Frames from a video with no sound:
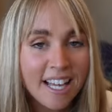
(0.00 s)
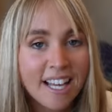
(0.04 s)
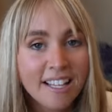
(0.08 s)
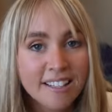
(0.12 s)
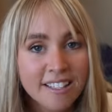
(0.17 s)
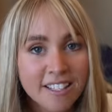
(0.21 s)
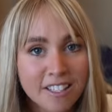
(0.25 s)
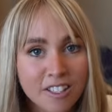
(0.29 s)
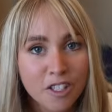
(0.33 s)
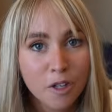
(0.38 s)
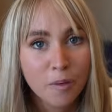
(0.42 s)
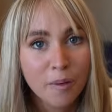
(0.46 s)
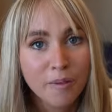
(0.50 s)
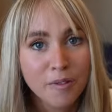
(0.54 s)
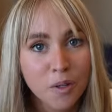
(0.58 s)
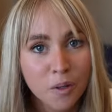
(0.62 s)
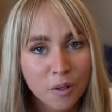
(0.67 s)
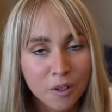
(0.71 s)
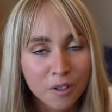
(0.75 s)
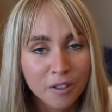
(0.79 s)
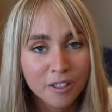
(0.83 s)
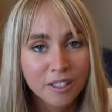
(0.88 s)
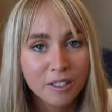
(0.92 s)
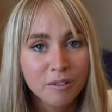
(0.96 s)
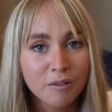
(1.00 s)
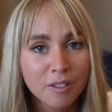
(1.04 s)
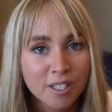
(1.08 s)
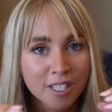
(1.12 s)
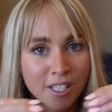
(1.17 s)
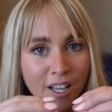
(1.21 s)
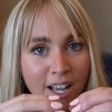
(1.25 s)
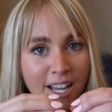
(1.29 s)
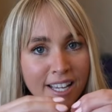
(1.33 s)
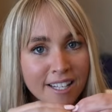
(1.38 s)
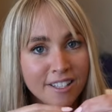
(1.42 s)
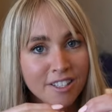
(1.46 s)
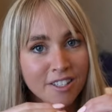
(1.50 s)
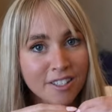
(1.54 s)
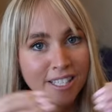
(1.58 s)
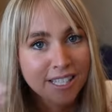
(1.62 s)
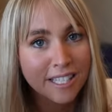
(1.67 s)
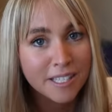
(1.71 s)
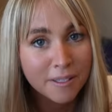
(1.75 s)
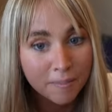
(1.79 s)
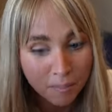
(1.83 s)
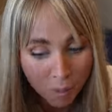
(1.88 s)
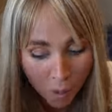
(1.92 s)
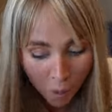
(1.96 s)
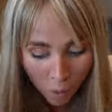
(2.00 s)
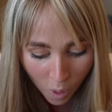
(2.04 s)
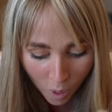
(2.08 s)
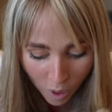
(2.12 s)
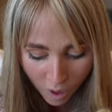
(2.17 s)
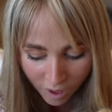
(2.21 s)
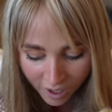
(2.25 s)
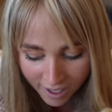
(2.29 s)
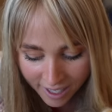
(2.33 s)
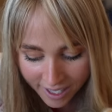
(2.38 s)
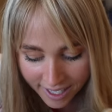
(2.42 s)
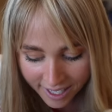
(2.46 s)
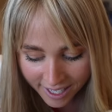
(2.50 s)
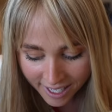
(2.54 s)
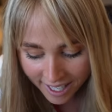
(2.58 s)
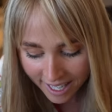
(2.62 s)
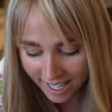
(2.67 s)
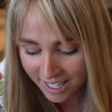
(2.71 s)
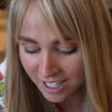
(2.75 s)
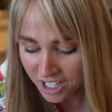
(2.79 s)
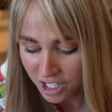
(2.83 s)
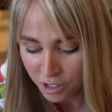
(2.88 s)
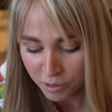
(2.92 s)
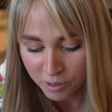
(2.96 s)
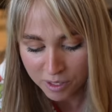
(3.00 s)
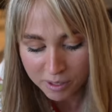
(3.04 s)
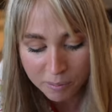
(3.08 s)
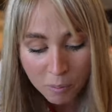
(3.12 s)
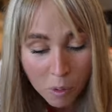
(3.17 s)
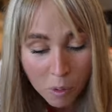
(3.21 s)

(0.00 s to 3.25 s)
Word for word: That's So we've taught her a little sign, so this is more and she wants